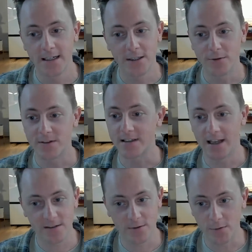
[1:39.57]
using
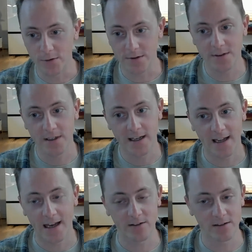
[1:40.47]
less tools
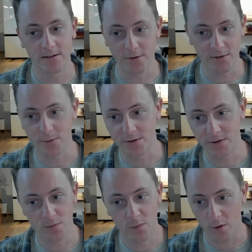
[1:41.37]
and having those tools
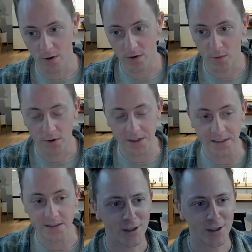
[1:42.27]
do more work for us.